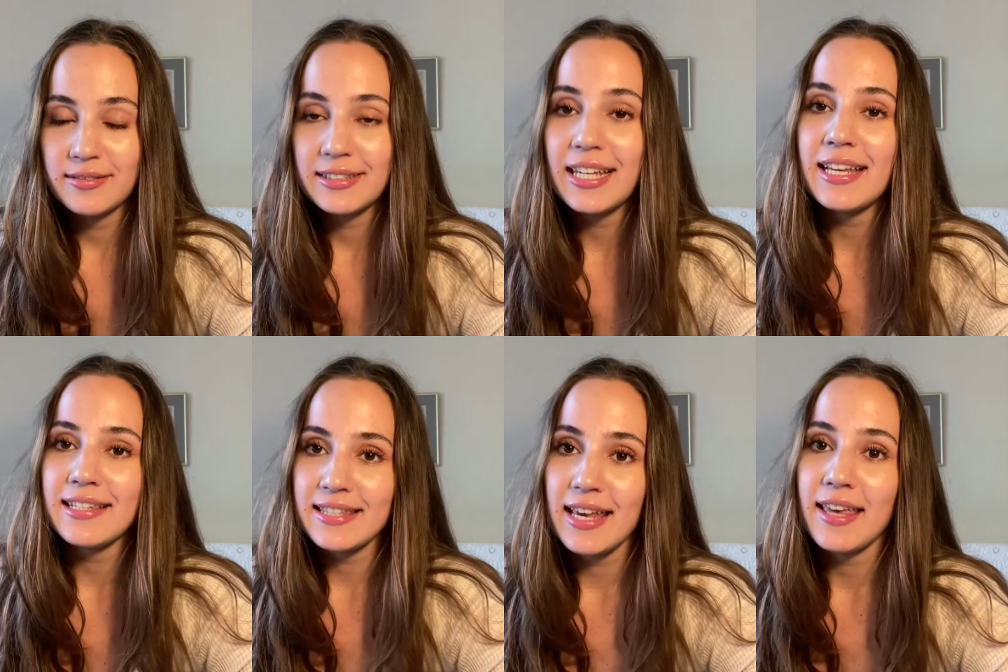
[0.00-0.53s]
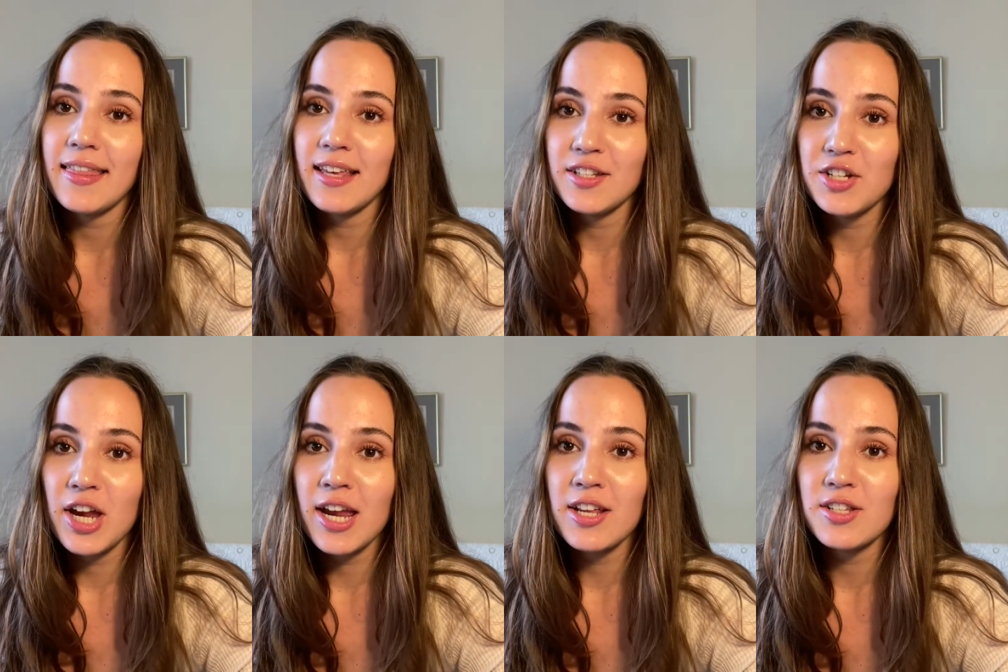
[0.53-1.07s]
They say they
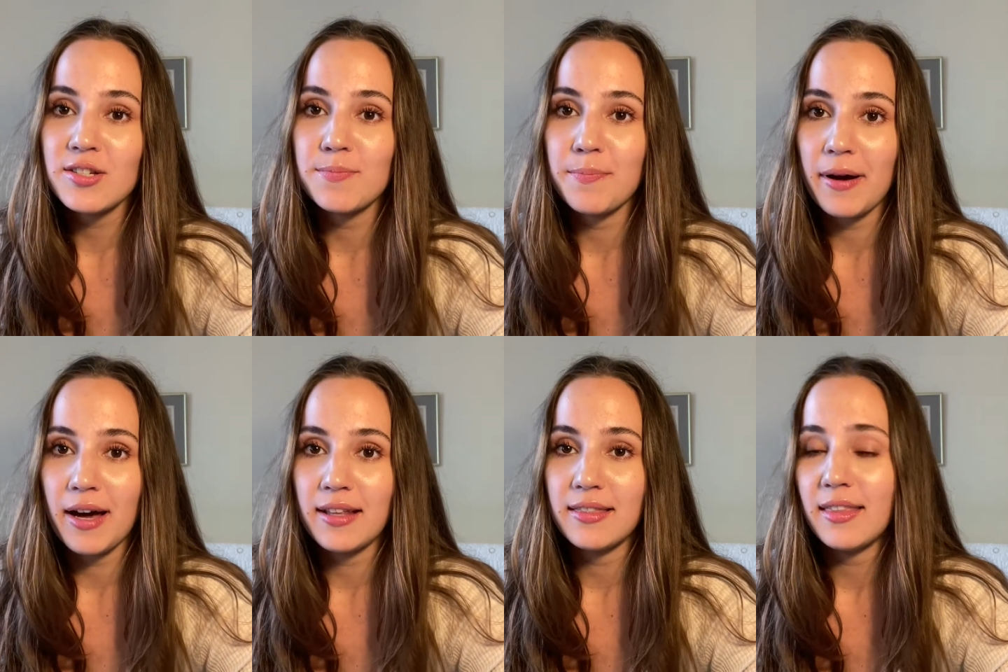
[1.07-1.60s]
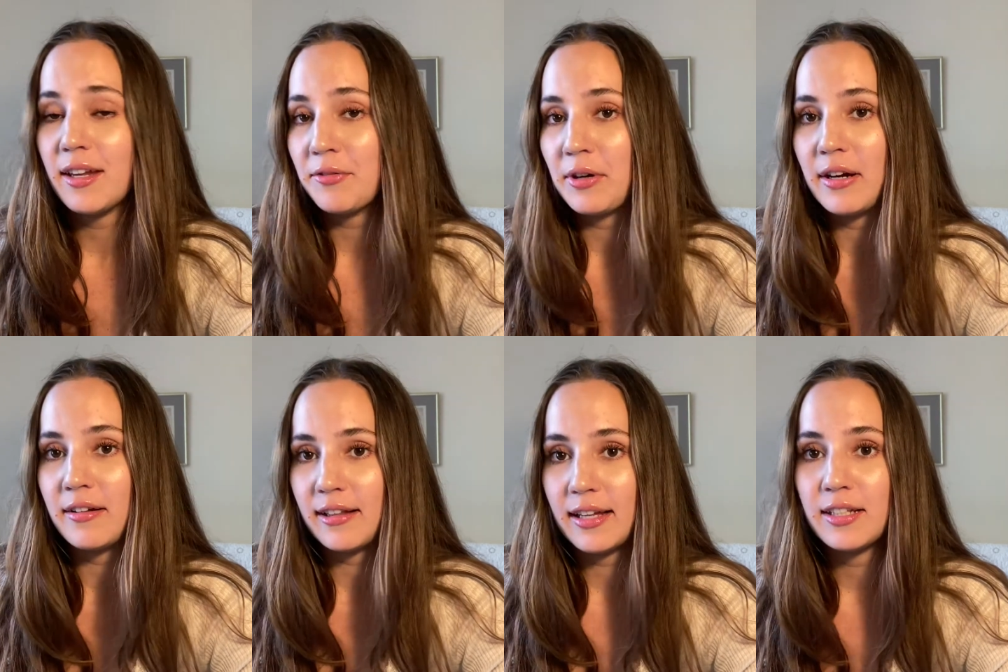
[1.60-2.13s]
change, but they
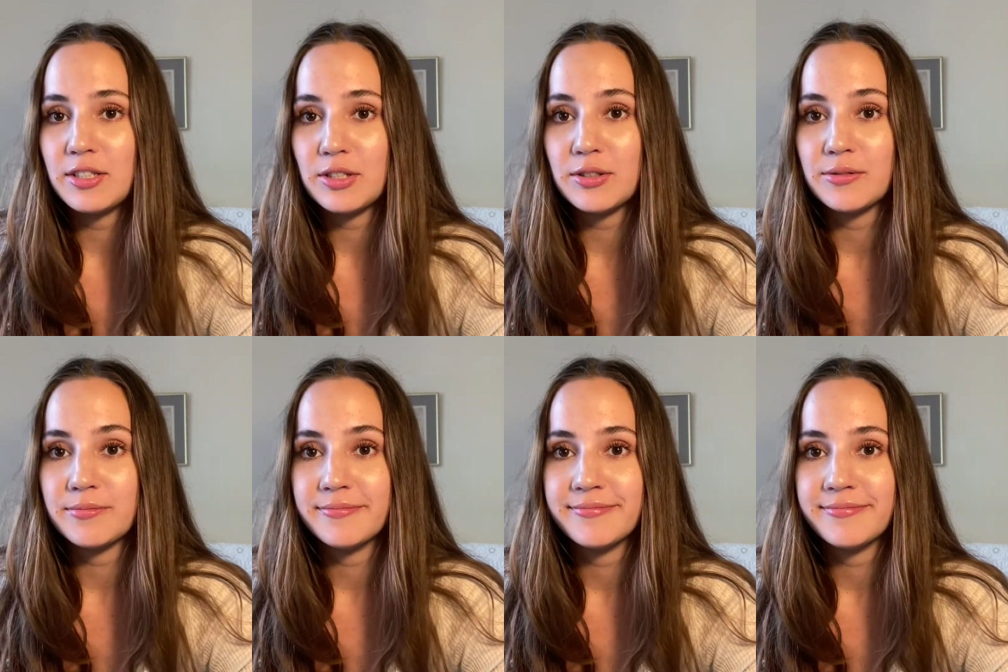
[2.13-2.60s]
rarely do.